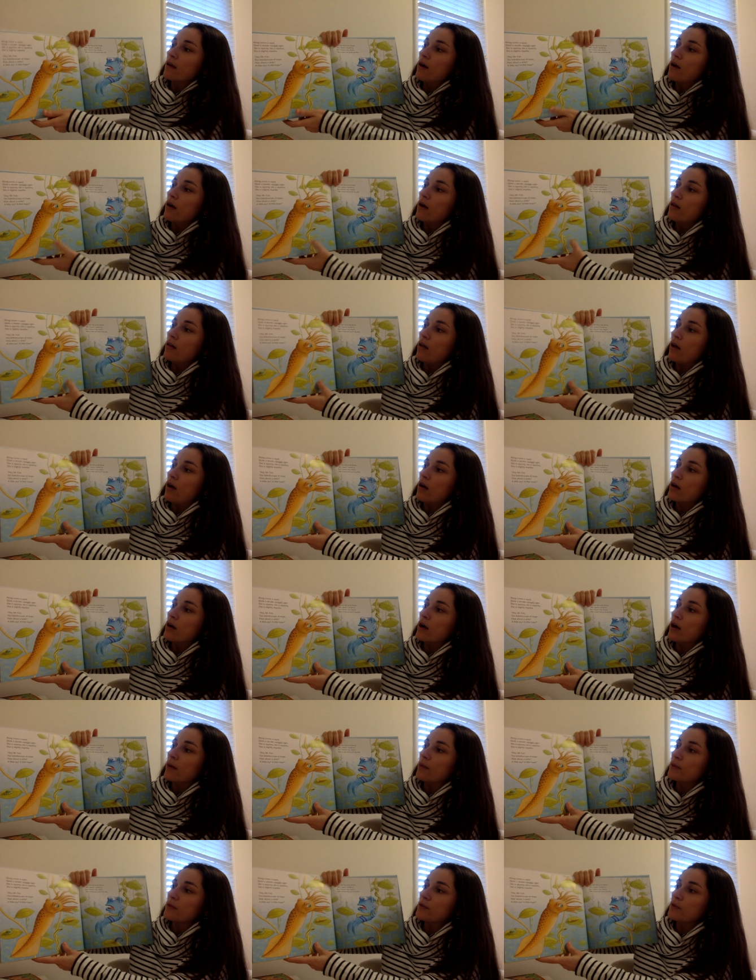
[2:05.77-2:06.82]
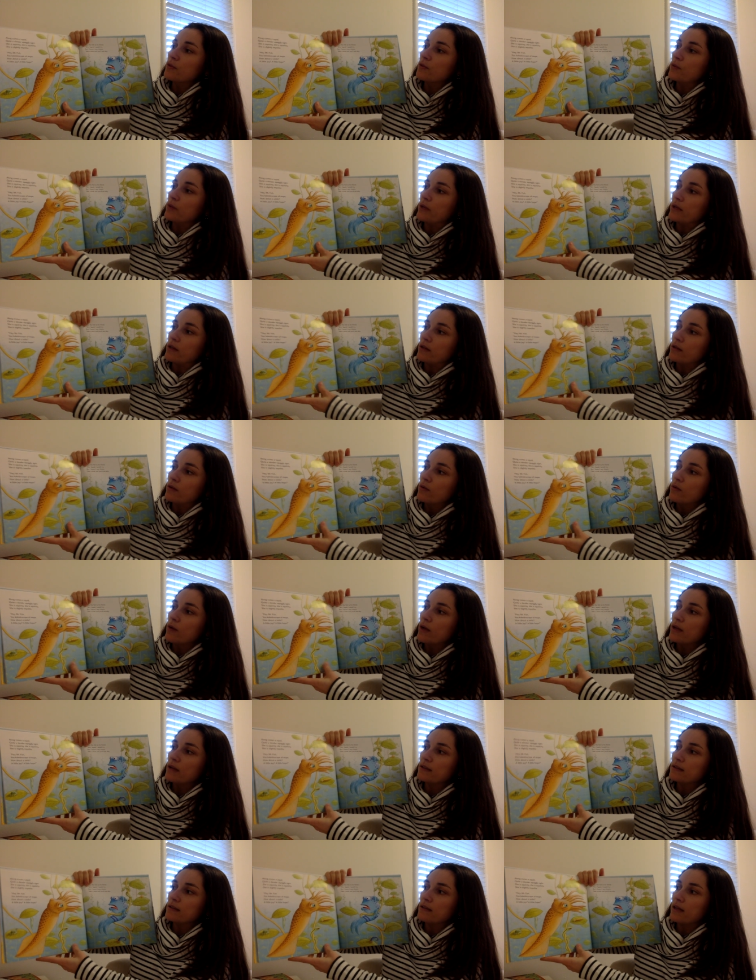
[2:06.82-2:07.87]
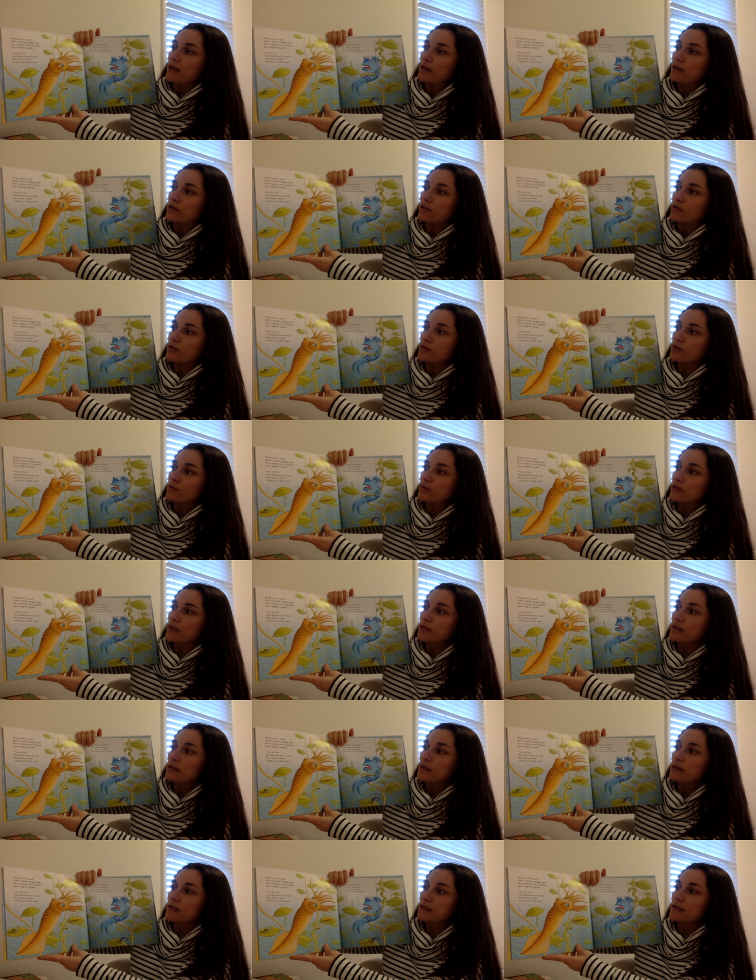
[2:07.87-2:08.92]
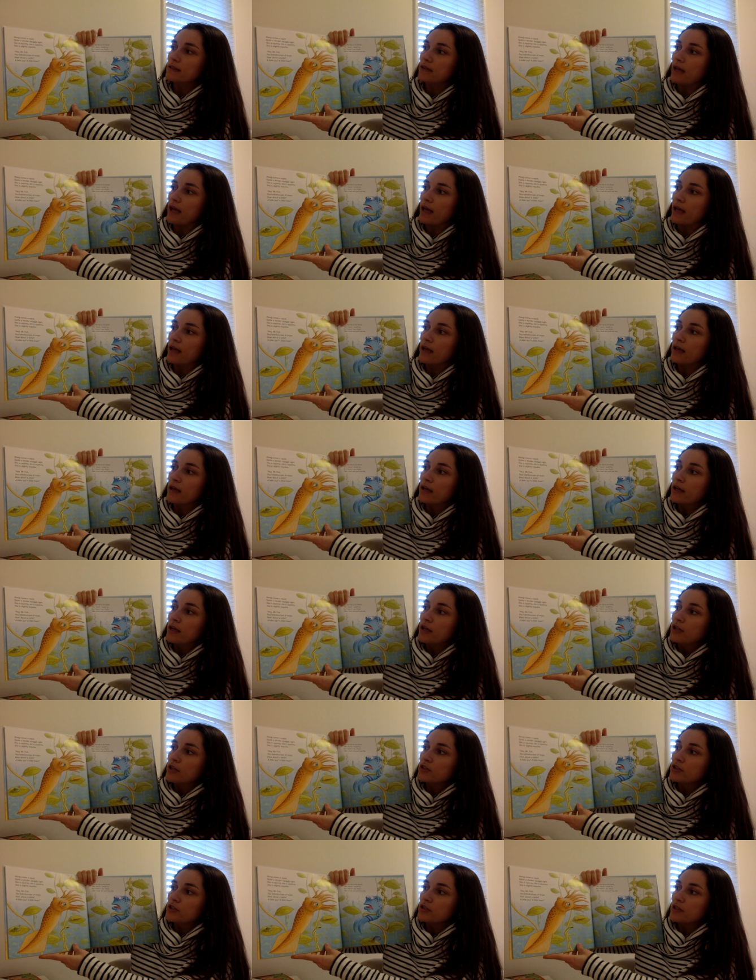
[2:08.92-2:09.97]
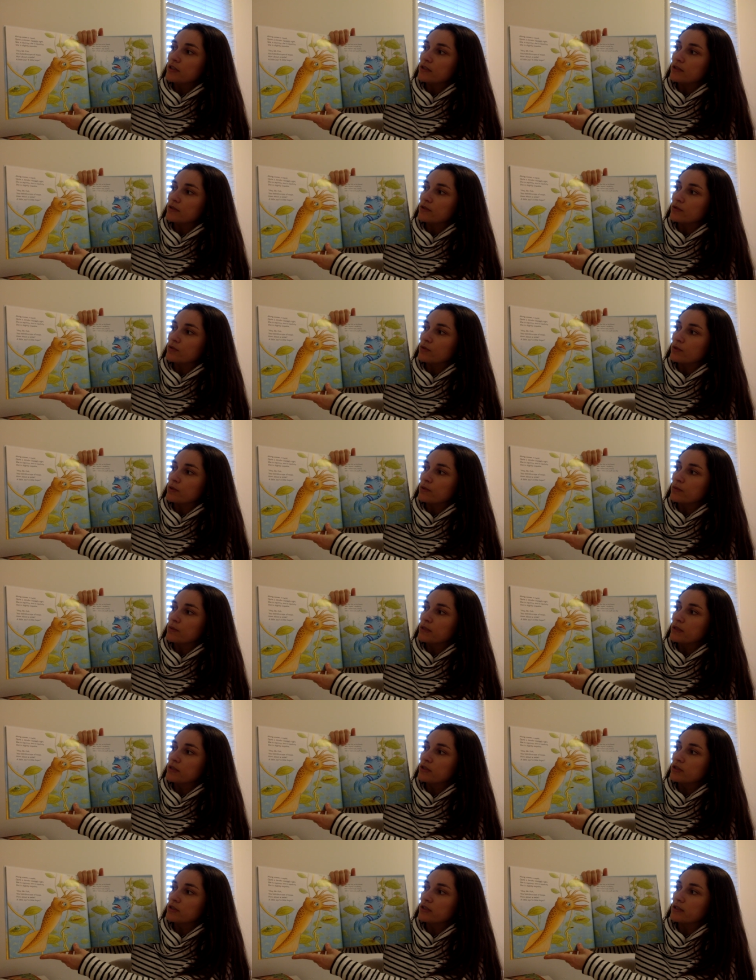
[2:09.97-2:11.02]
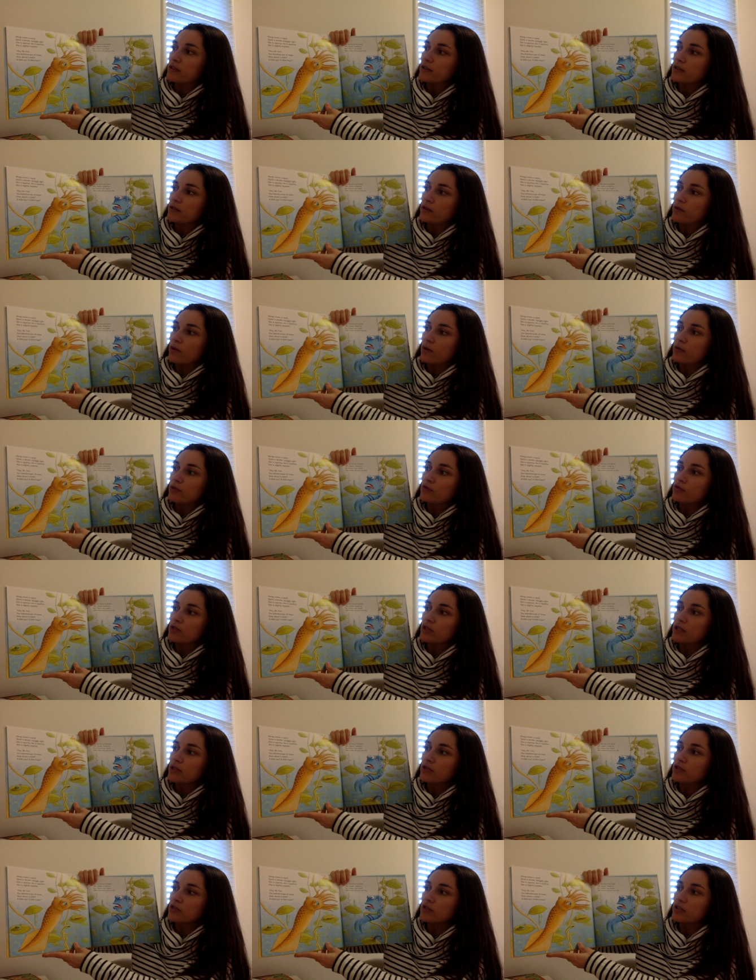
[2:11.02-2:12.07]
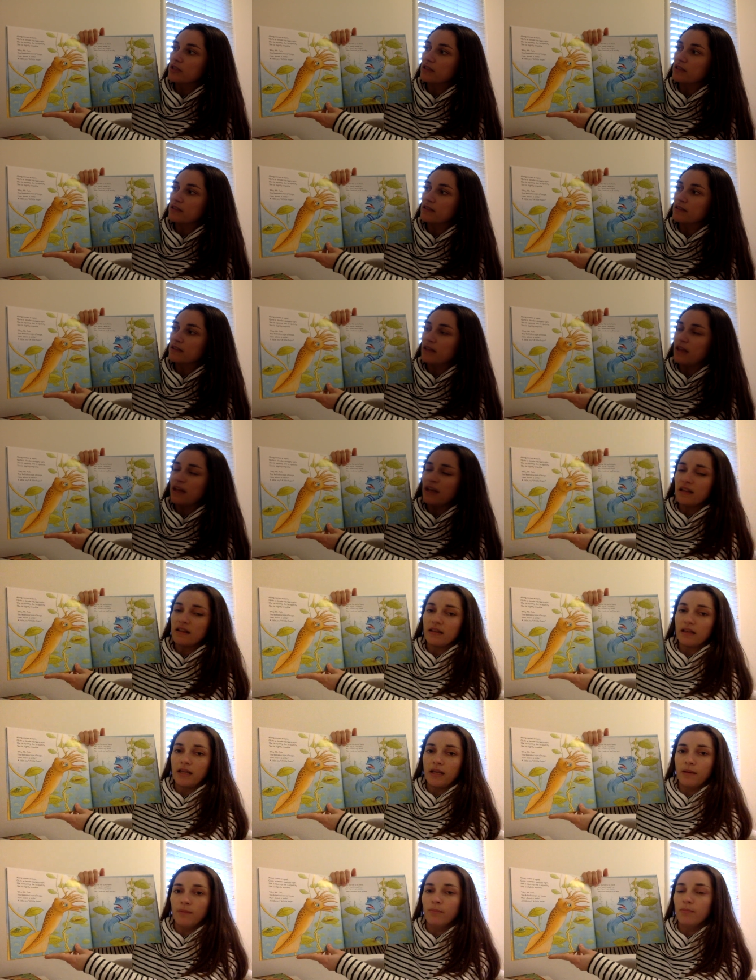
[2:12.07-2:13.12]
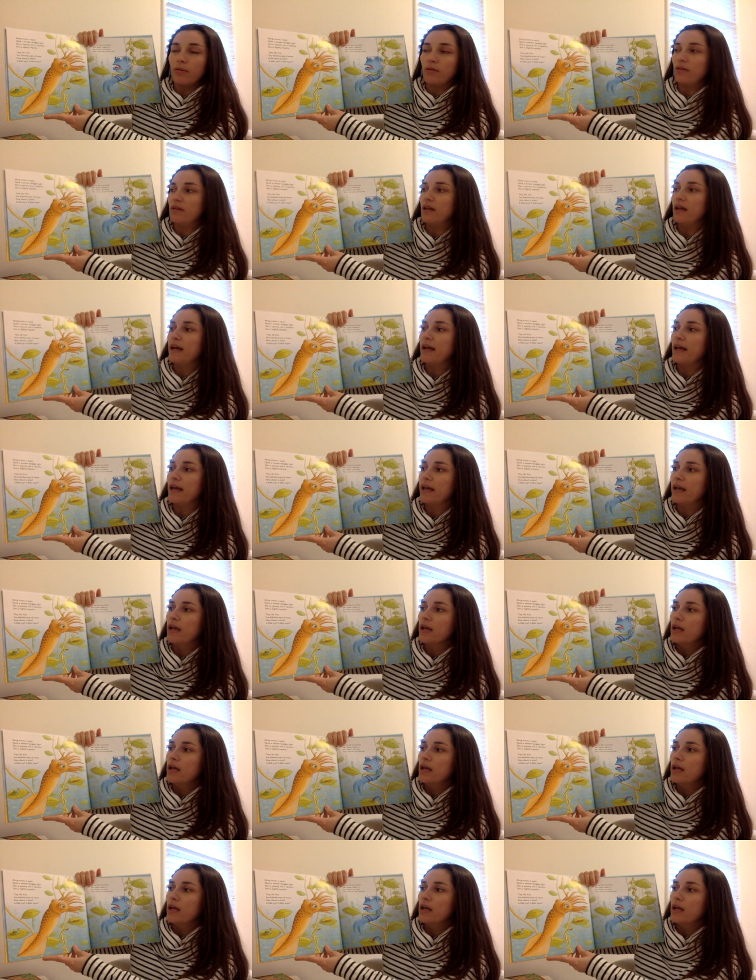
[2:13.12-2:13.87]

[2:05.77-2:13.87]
Along comes a squid, quite slender, squiggly sight. She is squirmy, she is squelchy, she is slightly impolite.